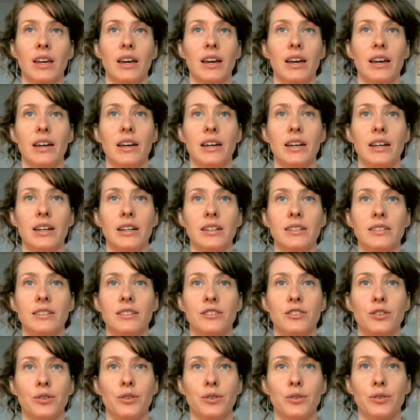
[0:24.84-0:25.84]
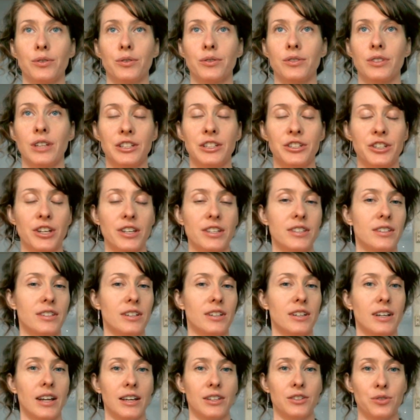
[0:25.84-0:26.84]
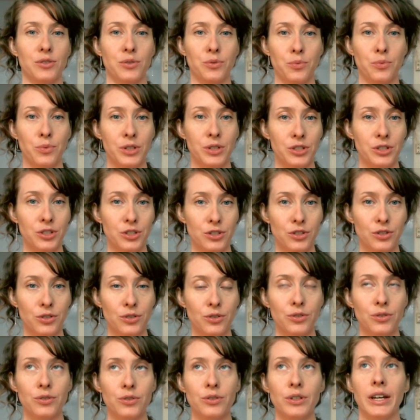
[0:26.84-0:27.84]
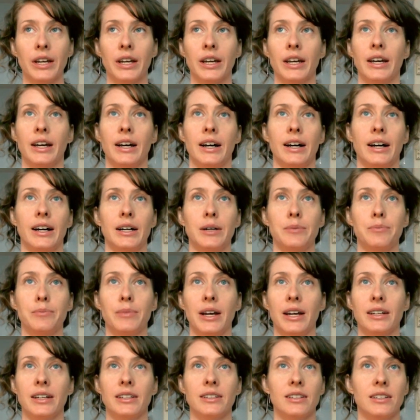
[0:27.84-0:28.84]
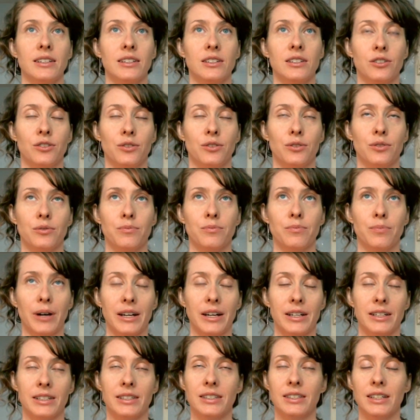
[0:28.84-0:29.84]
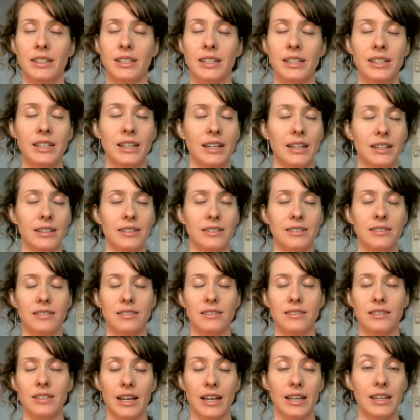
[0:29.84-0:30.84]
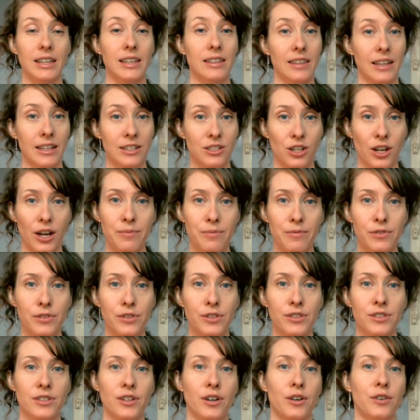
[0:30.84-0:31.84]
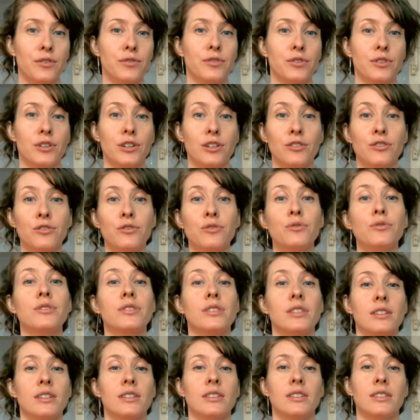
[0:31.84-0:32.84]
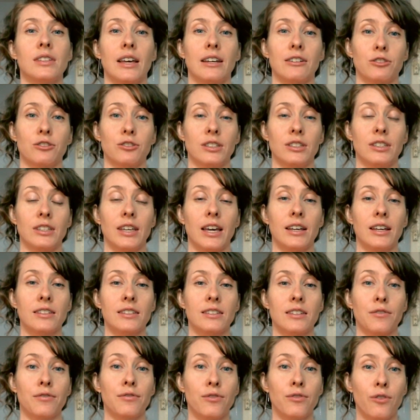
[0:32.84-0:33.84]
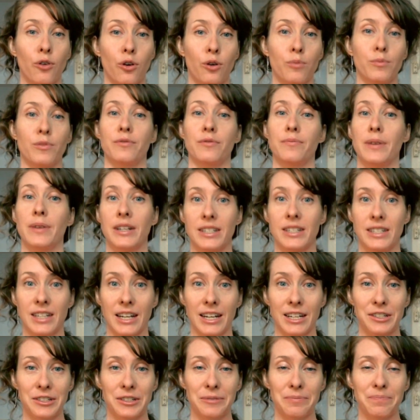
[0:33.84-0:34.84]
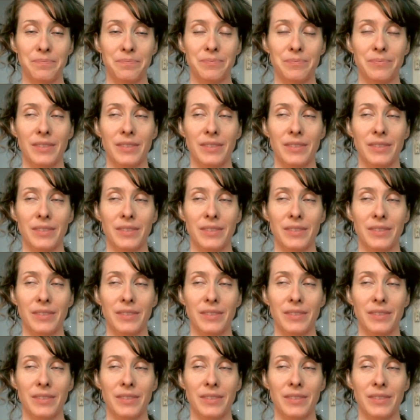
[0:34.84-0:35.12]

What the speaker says: and to digest it as you wish to. And by sitting and taking that time for yourself, you can use this actually as a form of meditation.